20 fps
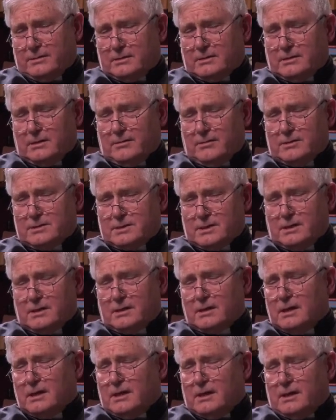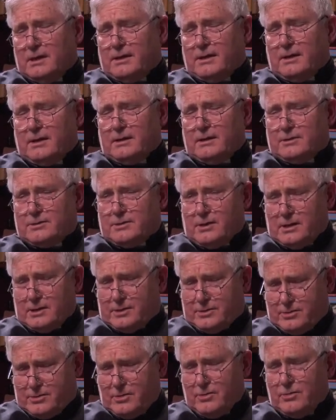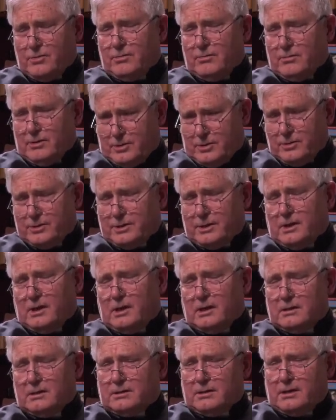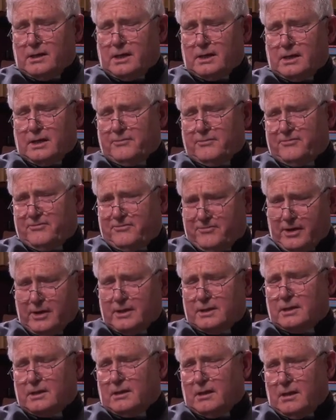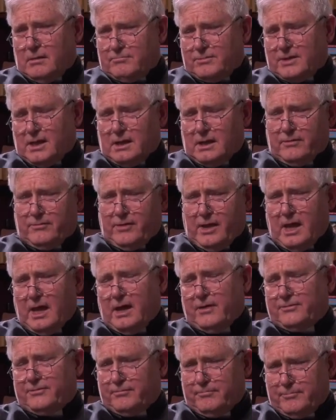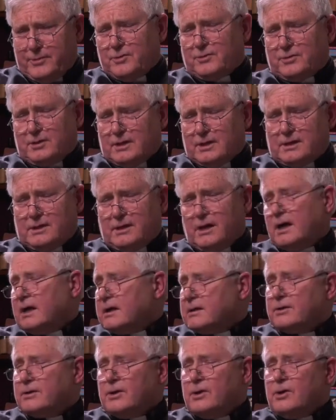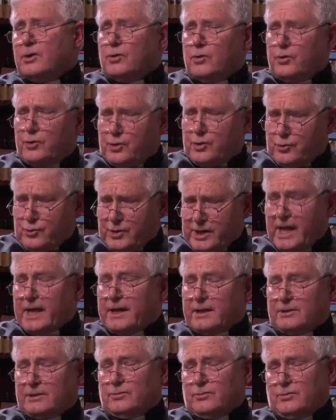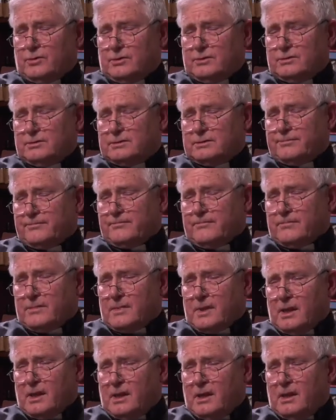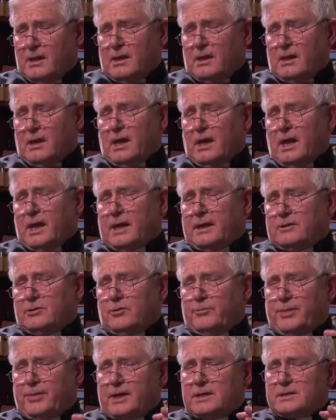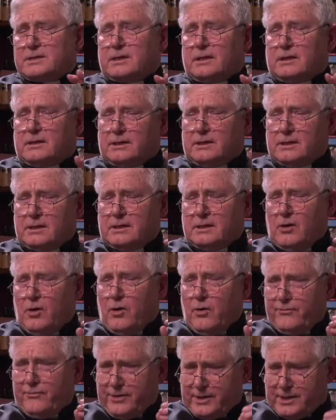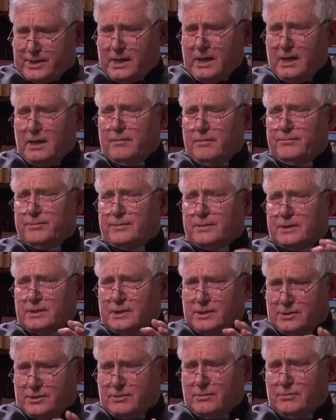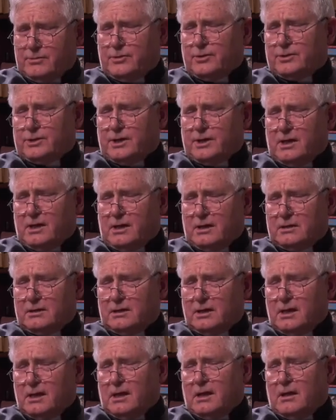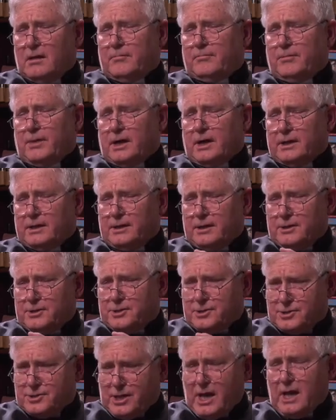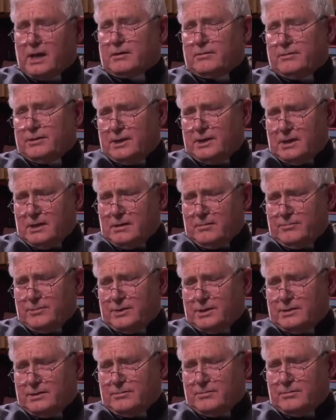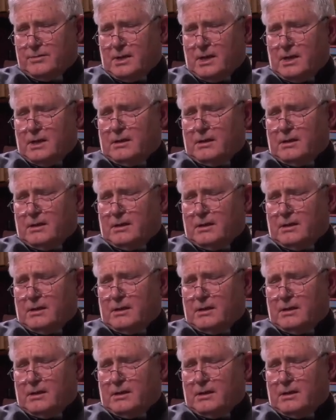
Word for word: that there is a true good God and a fake kind of half-mutant God who created the world and who basically overcame the true good God by shattering him into